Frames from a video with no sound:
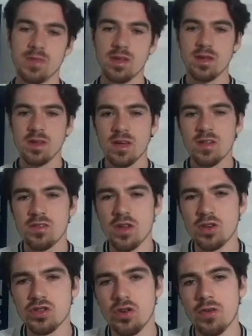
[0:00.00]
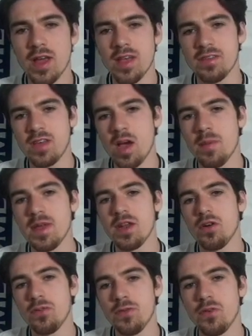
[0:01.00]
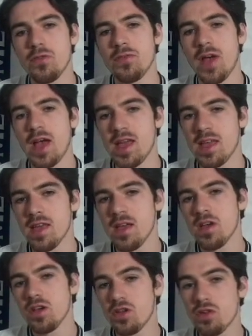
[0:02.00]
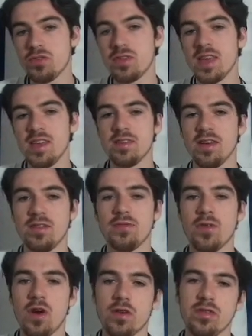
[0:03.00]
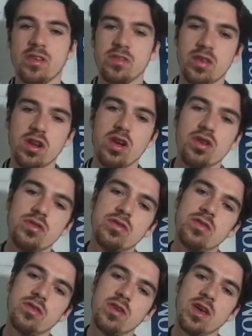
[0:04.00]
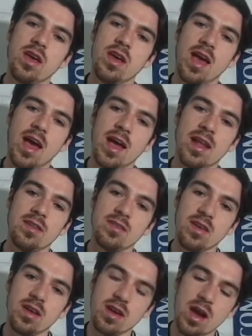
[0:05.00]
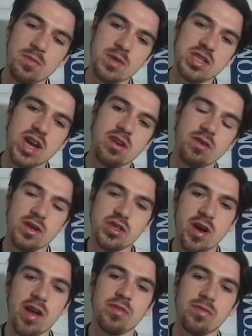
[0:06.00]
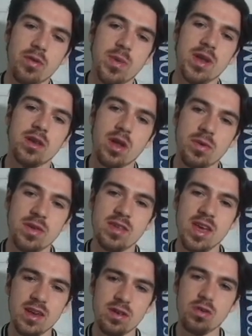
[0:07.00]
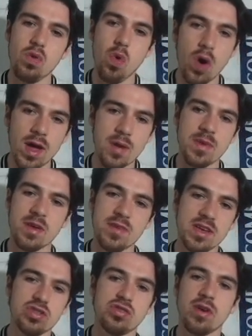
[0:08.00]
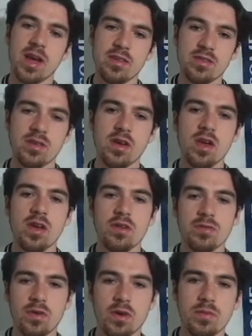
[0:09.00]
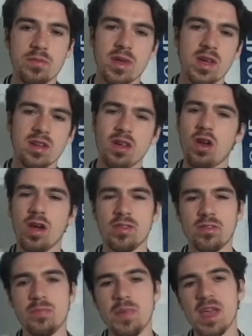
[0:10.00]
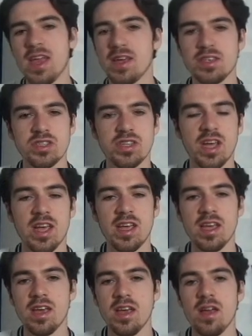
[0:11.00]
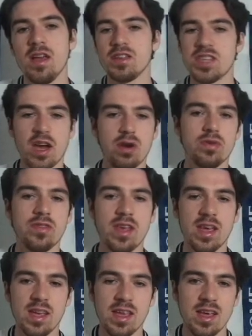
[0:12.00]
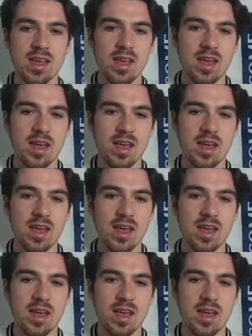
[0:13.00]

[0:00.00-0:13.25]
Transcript: Serge Aurier's coming off of a good season in France at Toulouse, and come the January transfer window, he's getting quite a bit of interest from the likes of PSG, Chelsea